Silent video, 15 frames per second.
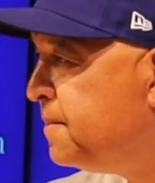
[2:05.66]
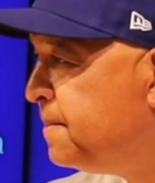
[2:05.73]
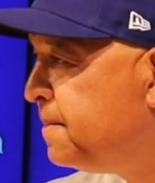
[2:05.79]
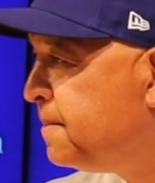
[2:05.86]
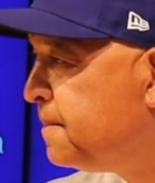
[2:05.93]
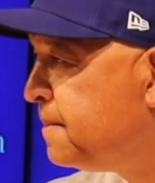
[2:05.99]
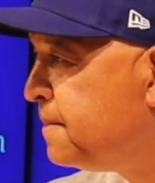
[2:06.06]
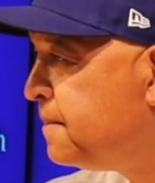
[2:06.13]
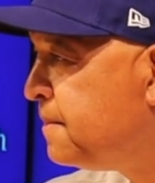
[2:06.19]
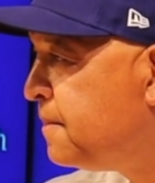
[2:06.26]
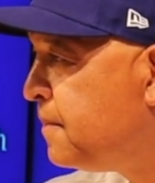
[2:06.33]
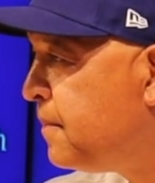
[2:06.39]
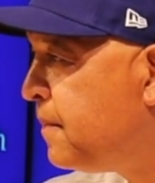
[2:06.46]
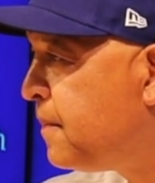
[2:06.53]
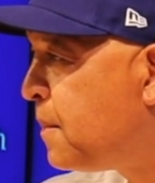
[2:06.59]
What was the
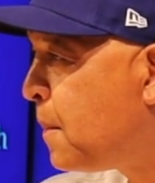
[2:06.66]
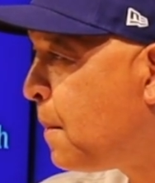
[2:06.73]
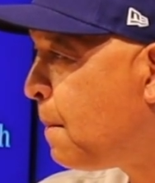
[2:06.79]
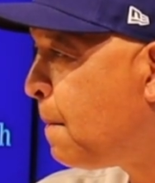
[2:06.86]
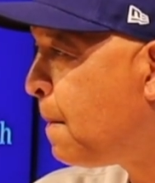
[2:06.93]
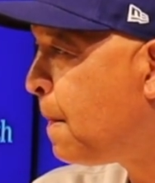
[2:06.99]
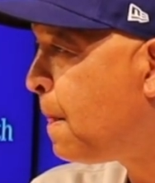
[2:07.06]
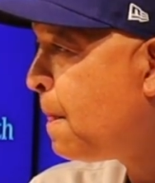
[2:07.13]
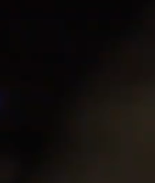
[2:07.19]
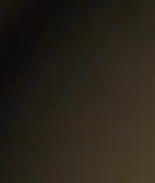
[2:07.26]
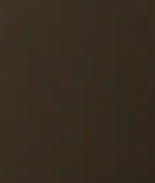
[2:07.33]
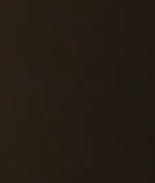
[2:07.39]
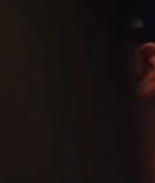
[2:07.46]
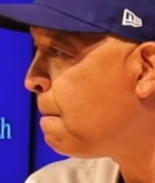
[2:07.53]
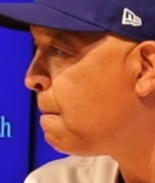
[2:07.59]
thing that pleased you the
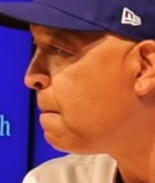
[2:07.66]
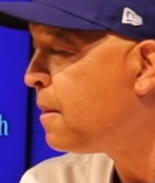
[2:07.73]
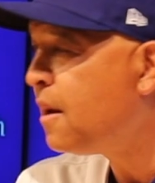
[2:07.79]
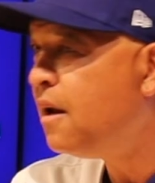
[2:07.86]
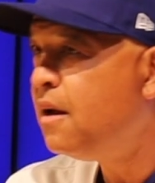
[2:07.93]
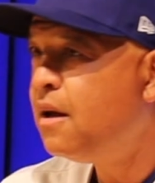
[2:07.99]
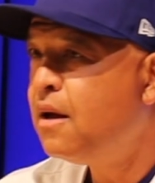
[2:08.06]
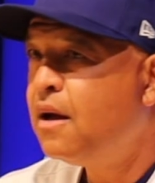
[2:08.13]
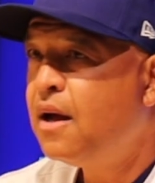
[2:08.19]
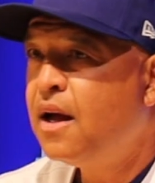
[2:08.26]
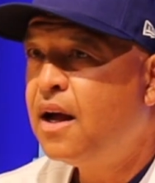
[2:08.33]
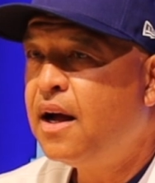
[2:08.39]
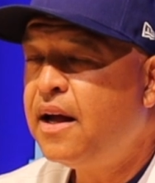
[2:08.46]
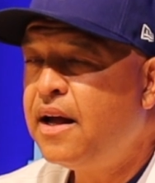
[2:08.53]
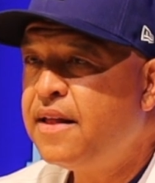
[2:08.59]
most tonight?
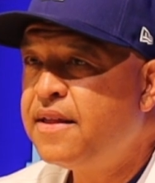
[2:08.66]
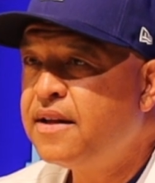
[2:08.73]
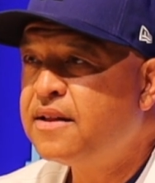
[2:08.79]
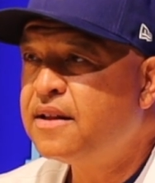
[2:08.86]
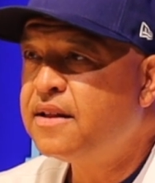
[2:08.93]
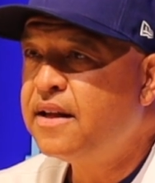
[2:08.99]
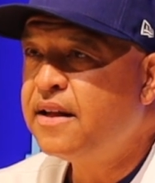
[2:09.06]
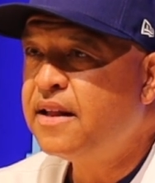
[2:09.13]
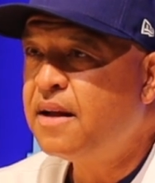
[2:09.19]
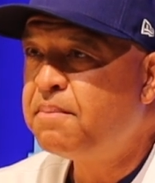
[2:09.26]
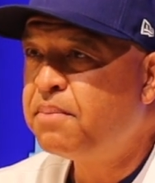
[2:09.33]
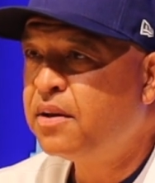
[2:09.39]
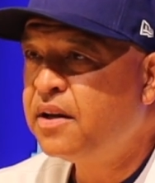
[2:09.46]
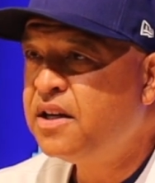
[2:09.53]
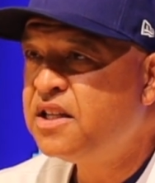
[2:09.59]
I think the thing
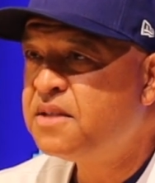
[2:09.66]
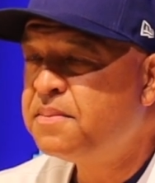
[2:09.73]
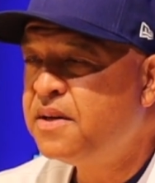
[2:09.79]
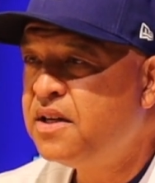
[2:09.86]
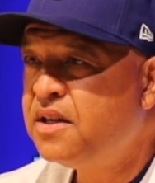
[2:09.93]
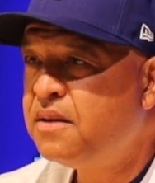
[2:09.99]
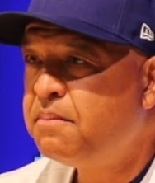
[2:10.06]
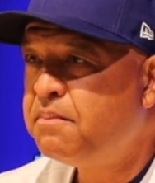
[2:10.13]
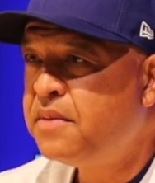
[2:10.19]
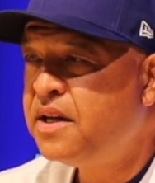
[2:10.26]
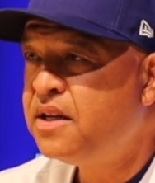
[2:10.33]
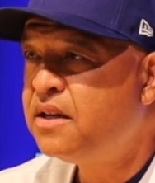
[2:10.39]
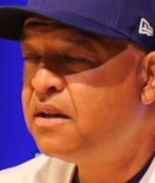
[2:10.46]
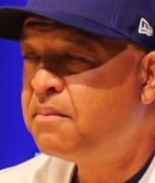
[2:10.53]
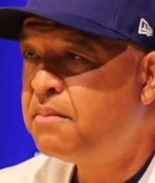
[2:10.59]
that pleased me
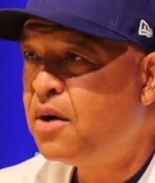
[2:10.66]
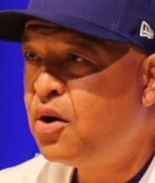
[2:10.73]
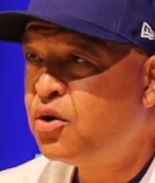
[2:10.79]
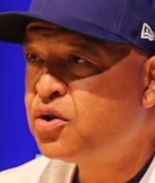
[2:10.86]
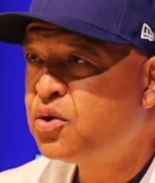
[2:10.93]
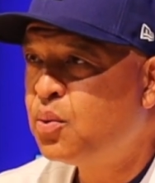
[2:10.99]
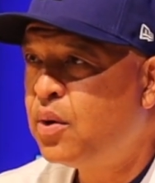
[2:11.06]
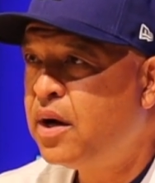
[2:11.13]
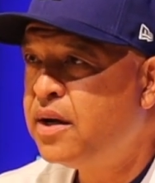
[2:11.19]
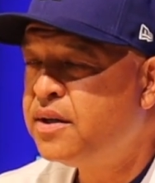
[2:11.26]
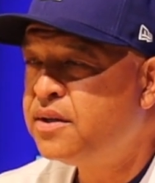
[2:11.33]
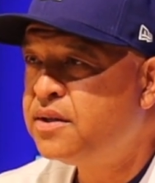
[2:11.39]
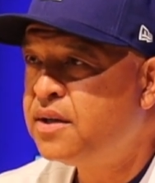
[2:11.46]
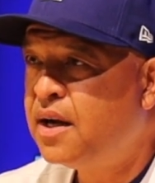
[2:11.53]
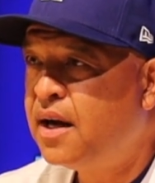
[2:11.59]
the most
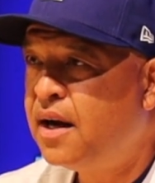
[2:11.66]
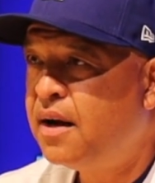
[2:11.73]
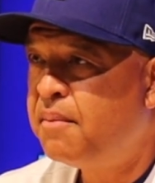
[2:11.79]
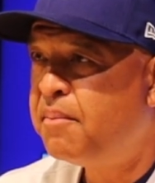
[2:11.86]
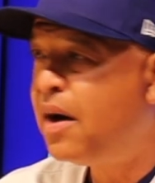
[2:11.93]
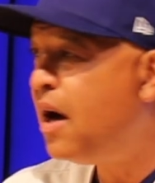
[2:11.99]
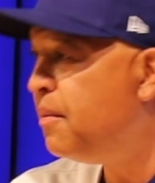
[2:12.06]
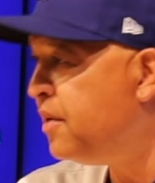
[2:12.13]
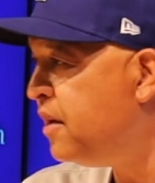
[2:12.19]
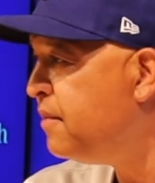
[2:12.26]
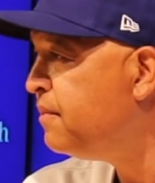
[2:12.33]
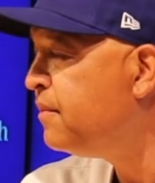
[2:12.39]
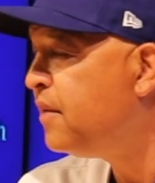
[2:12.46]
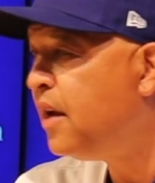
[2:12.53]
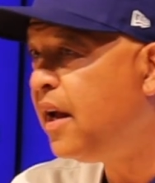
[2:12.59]
was Bobby
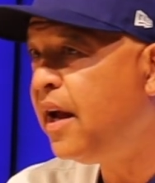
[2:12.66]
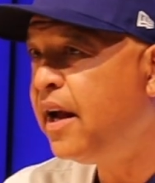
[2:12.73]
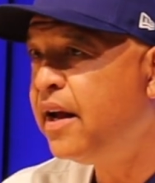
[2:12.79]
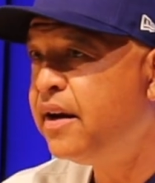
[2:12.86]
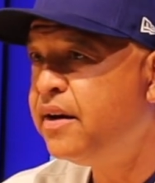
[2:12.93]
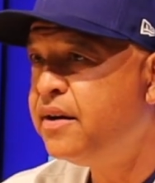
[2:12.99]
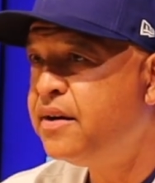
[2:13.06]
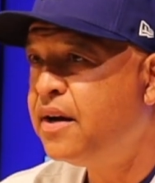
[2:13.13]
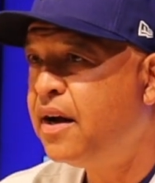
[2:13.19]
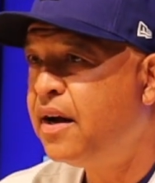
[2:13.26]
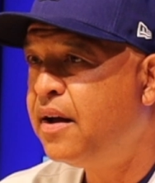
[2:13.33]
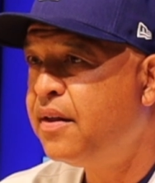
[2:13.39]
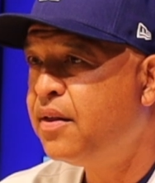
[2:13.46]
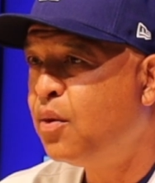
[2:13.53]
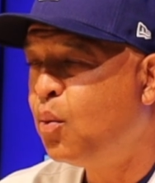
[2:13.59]
and
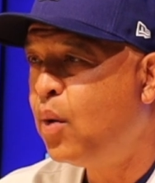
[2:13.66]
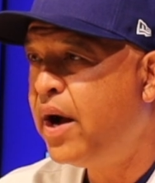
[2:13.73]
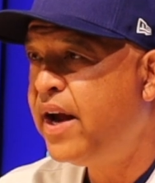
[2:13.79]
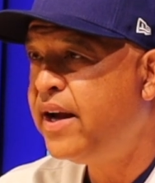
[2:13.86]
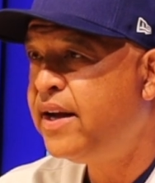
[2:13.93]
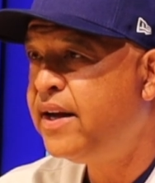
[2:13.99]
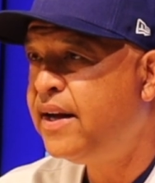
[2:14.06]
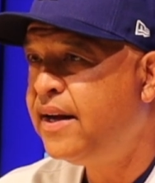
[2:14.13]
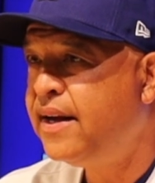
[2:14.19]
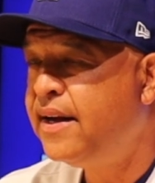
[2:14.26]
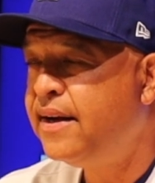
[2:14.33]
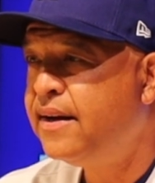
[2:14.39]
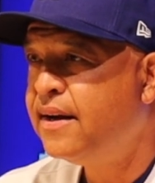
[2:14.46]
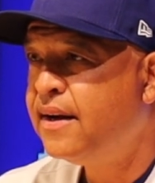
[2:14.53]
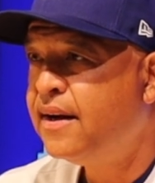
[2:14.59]
the way
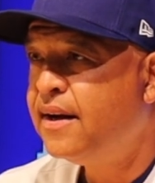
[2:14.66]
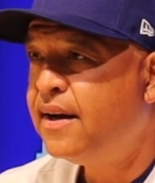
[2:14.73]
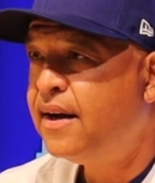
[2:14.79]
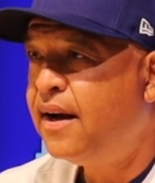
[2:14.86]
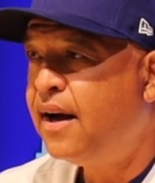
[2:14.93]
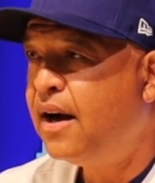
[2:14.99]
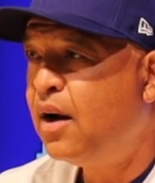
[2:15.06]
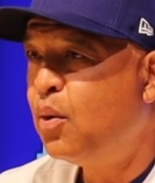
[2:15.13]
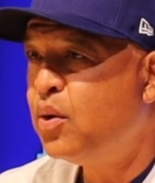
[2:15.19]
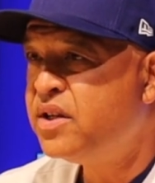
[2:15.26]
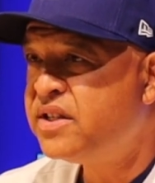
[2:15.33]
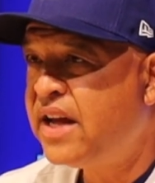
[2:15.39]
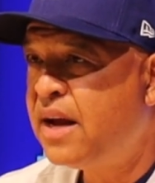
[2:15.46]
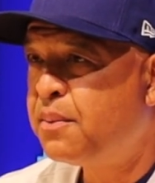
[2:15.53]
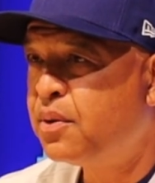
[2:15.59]
he
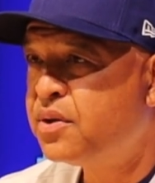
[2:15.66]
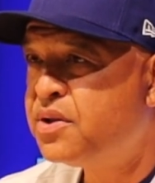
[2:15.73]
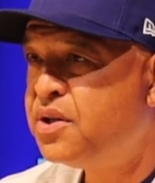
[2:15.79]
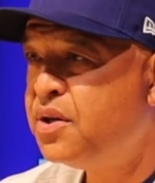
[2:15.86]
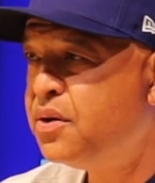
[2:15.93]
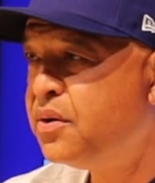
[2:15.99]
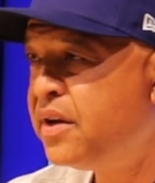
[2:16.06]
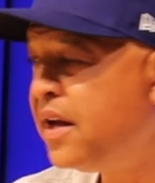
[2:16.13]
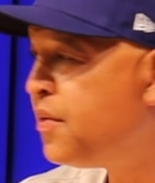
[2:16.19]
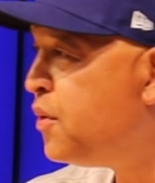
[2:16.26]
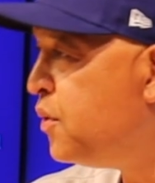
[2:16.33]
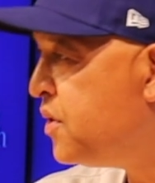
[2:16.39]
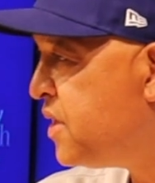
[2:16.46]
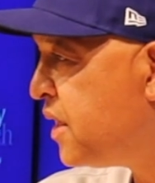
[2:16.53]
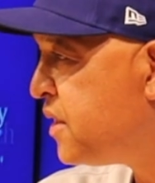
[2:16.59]
was able to
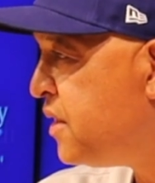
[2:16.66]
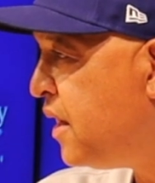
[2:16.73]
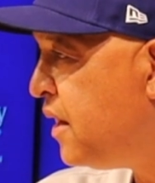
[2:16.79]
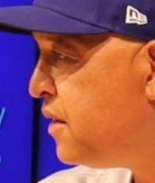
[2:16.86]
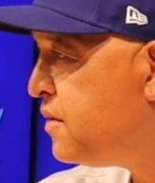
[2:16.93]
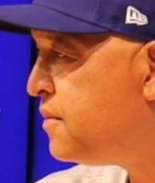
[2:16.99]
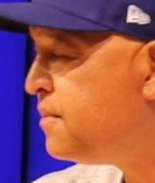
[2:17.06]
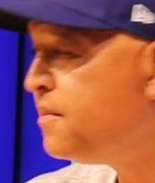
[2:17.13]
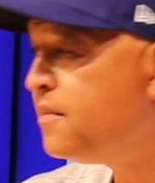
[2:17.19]
get through six innings,